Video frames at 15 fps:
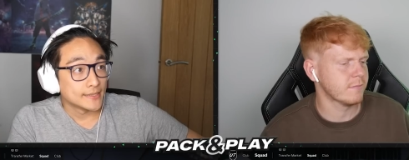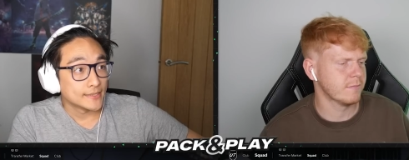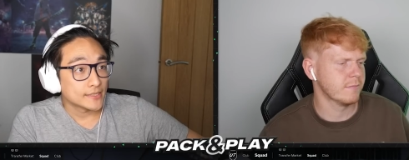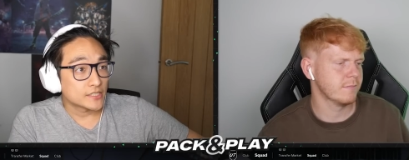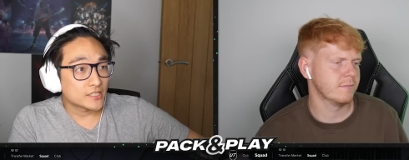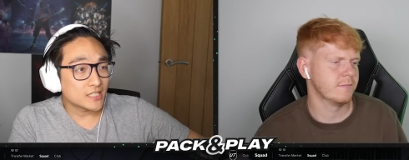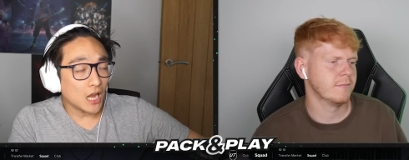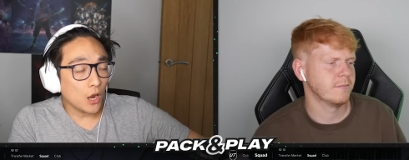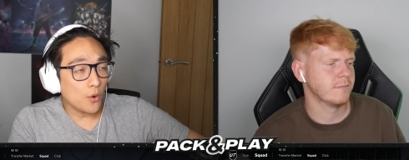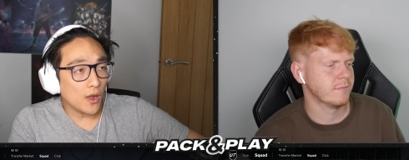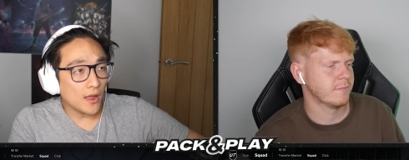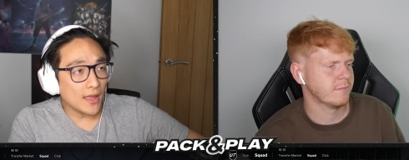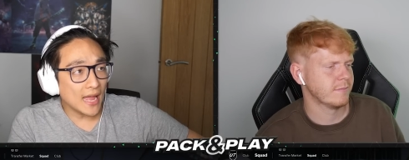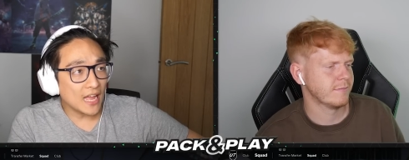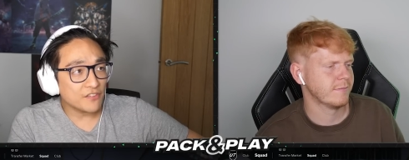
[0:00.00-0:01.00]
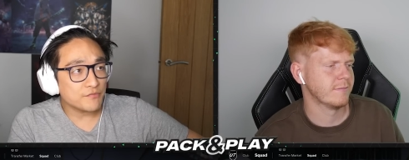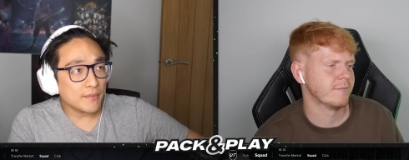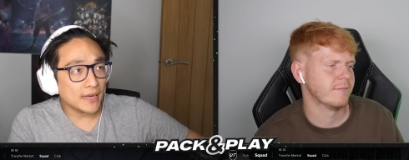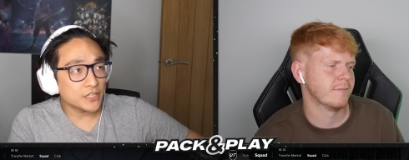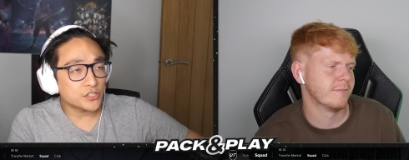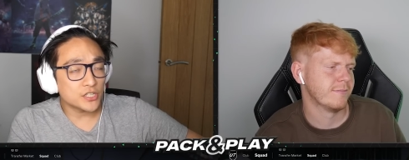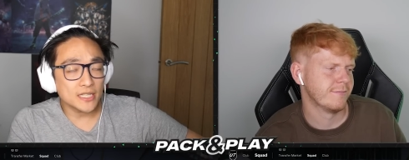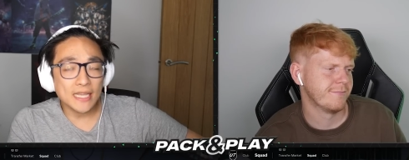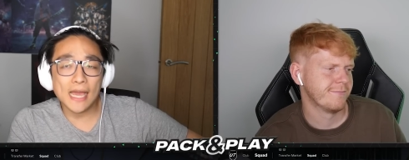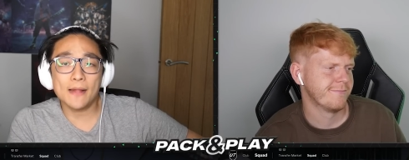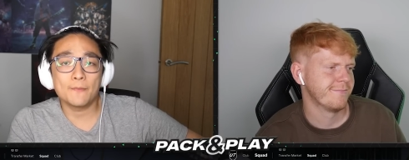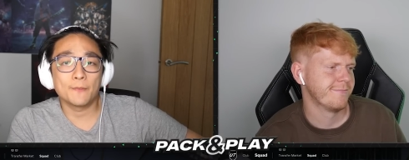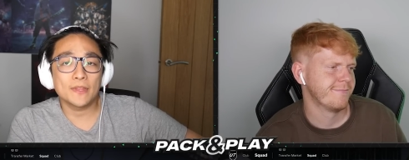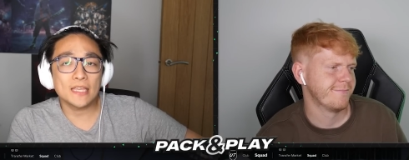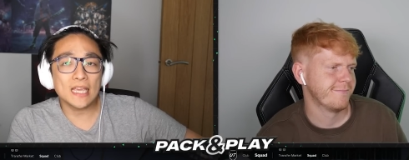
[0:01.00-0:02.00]
Speaker 1: So I have managed to
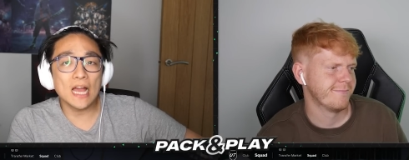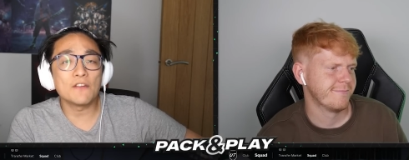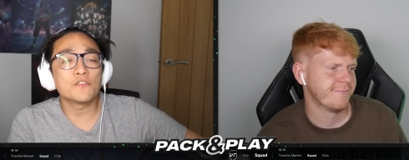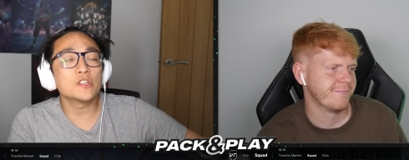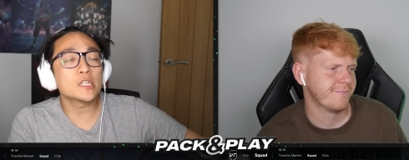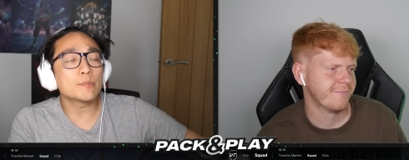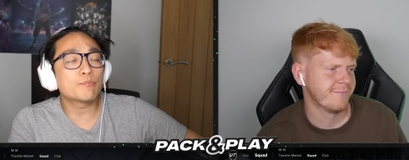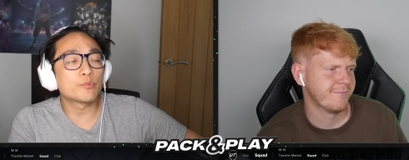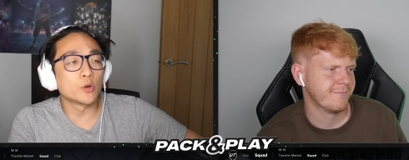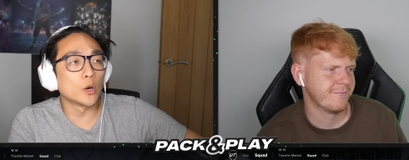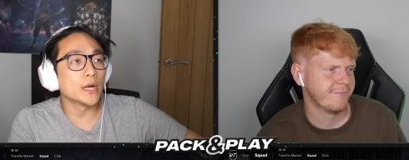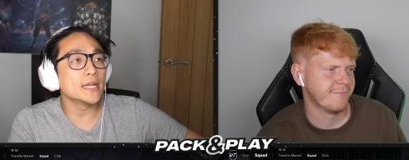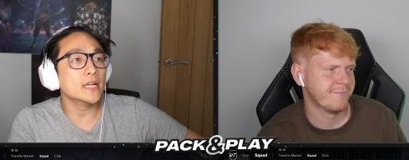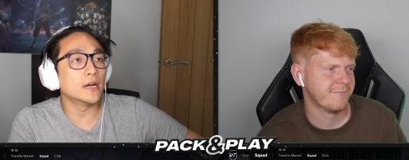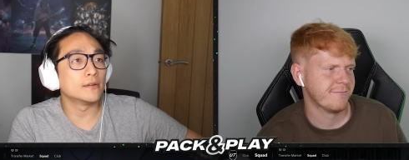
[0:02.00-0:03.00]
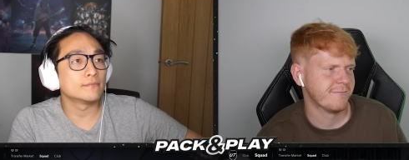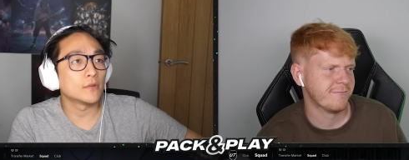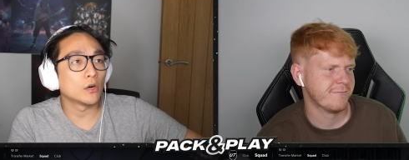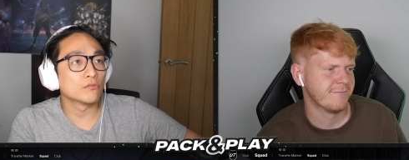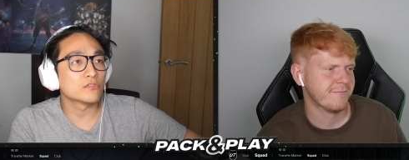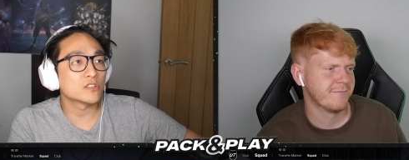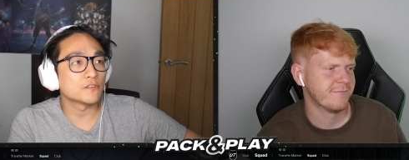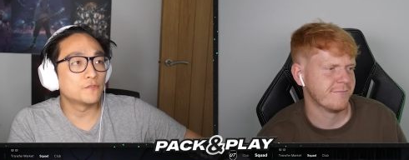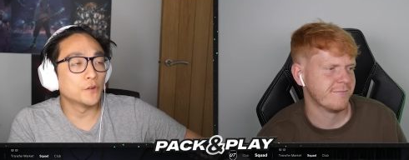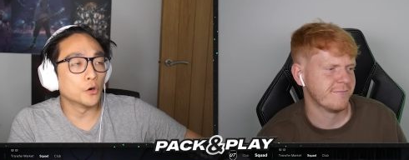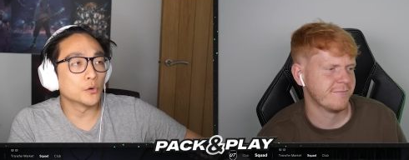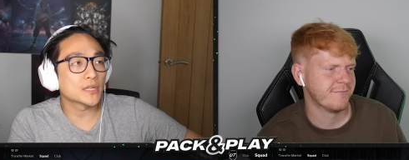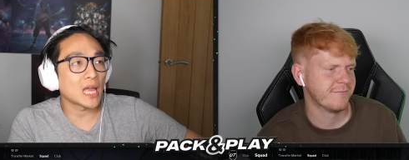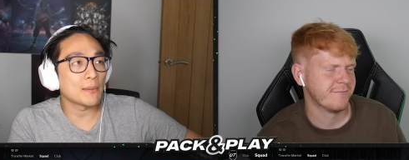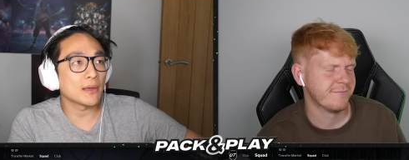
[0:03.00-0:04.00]
get Kevin De Bruyne onto
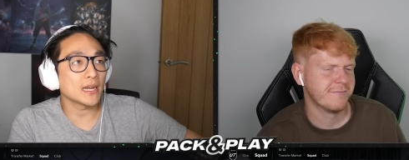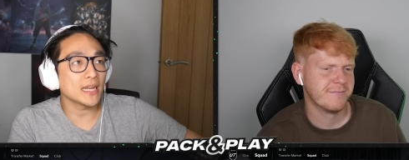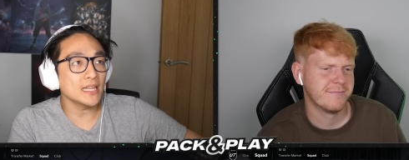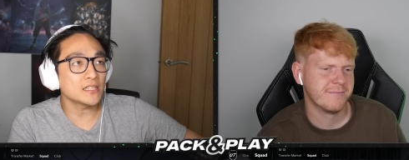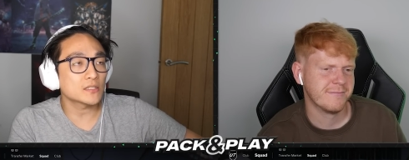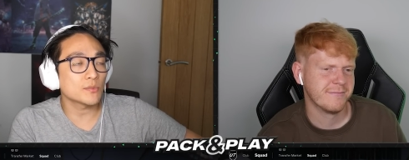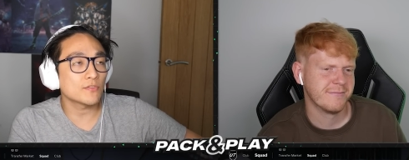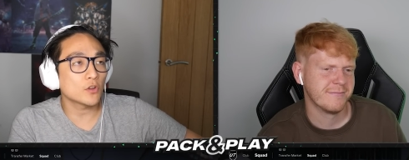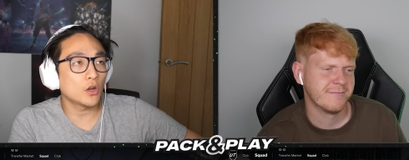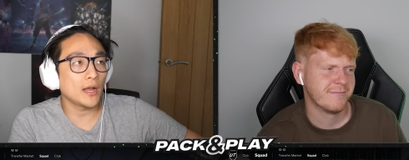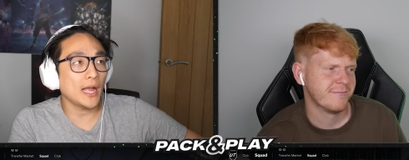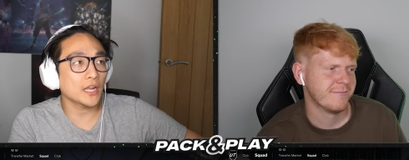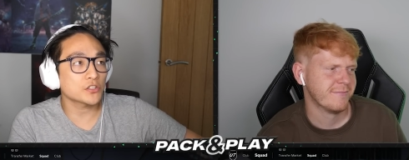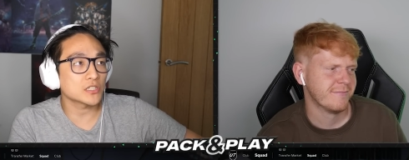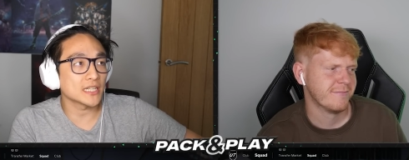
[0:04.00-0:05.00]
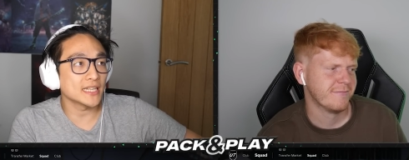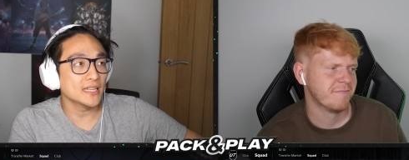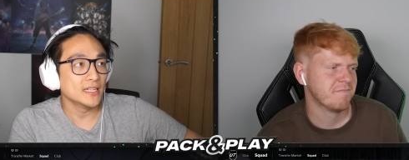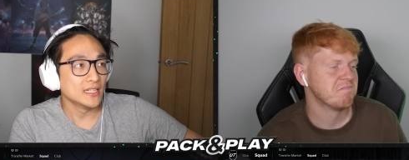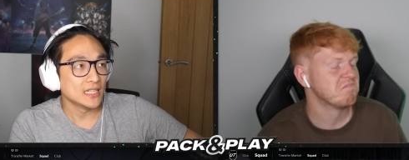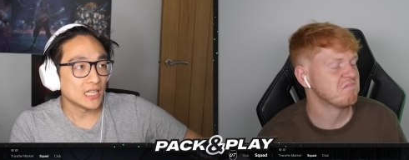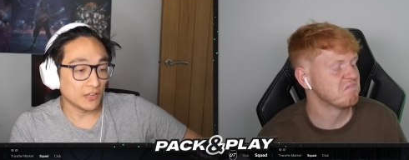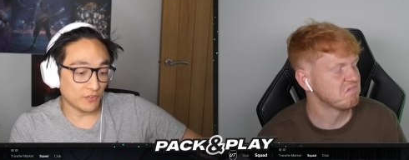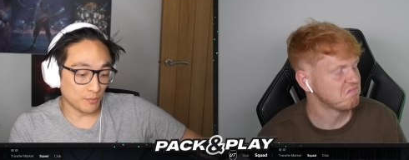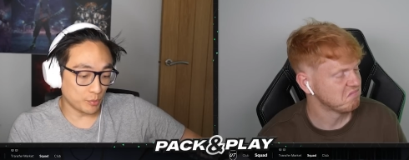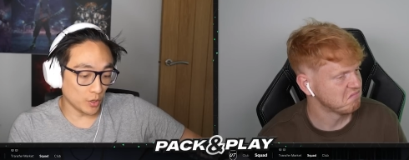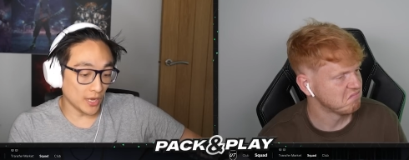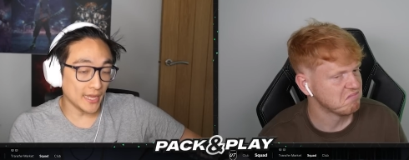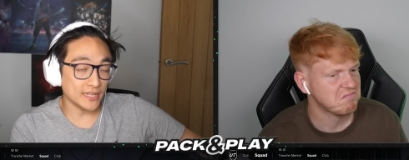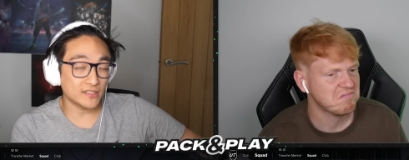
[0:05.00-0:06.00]
full chem at least. We've got actually, if I
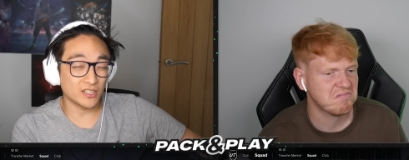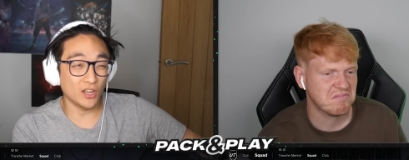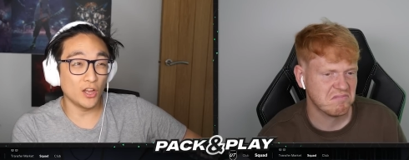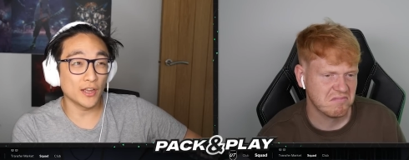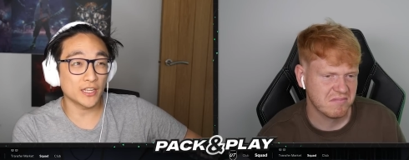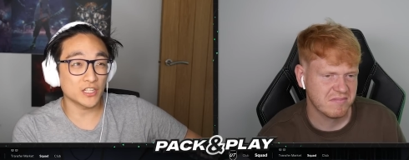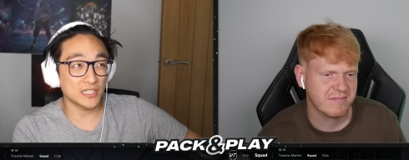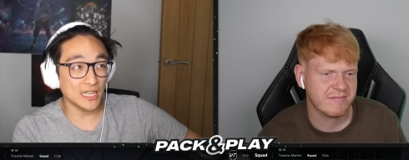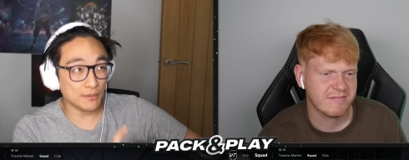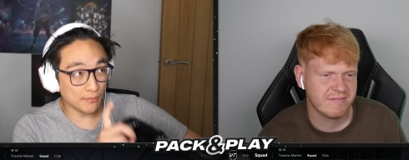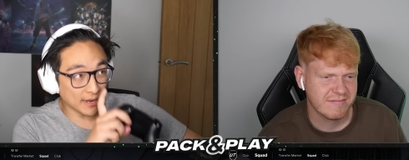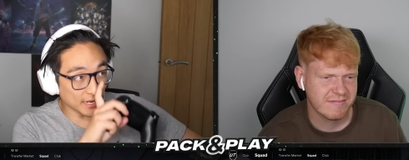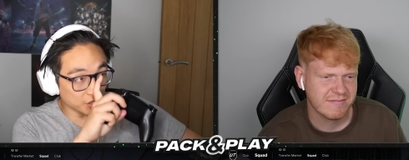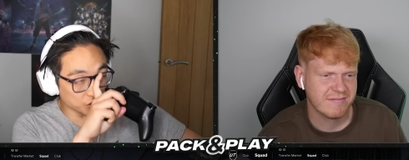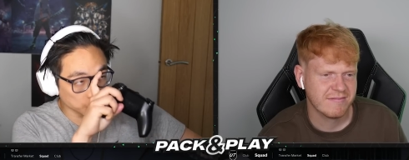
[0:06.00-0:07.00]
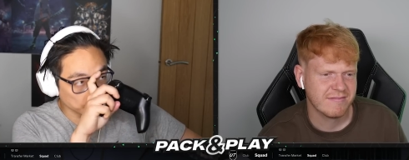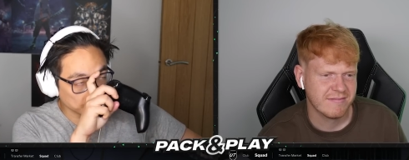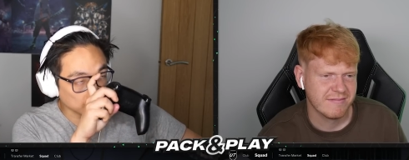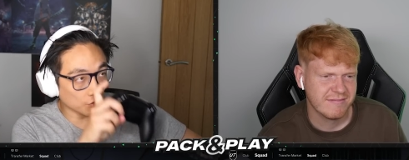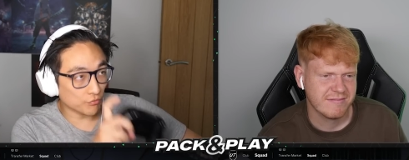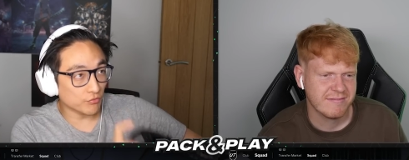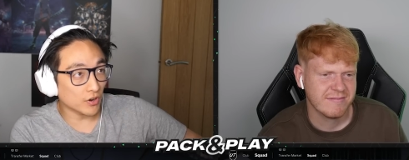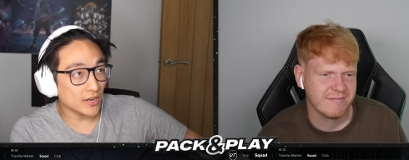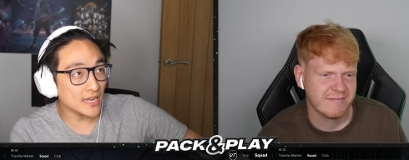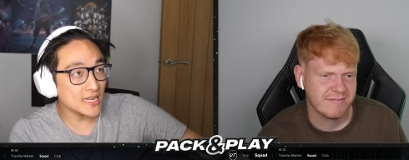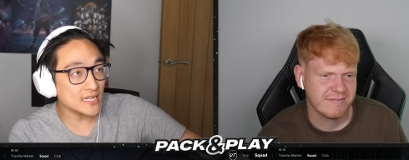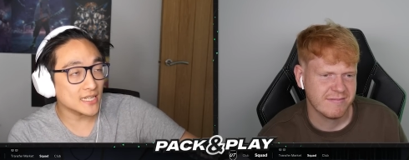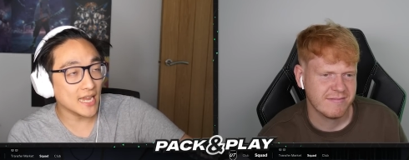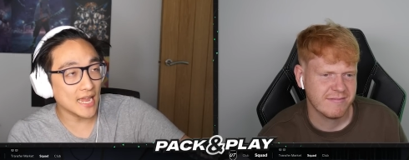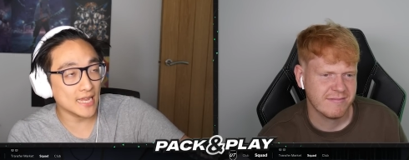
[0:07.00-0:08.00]
put a Turkish League manager, we've got
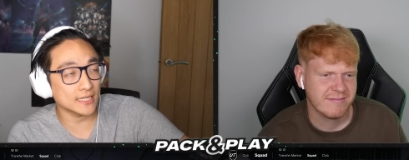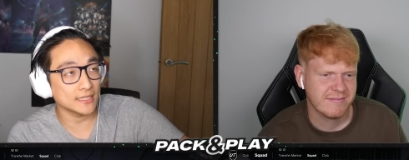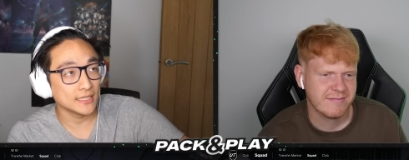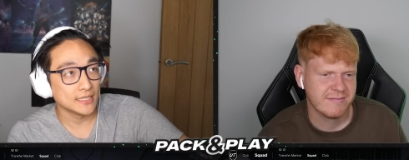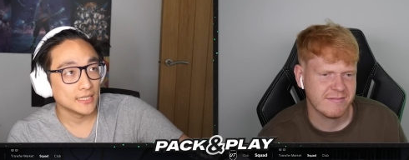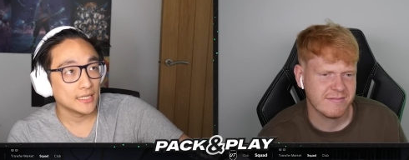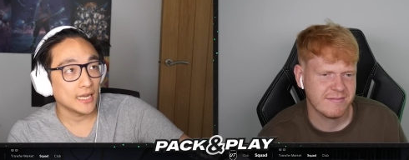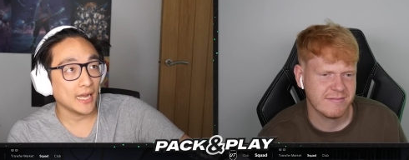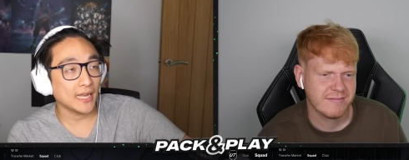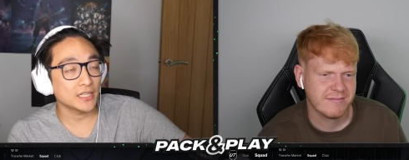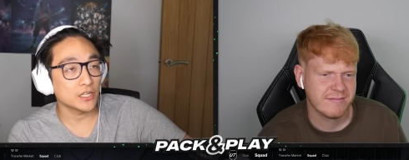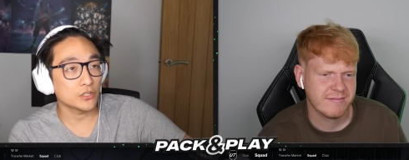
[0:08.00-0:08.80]
Ryan Kent and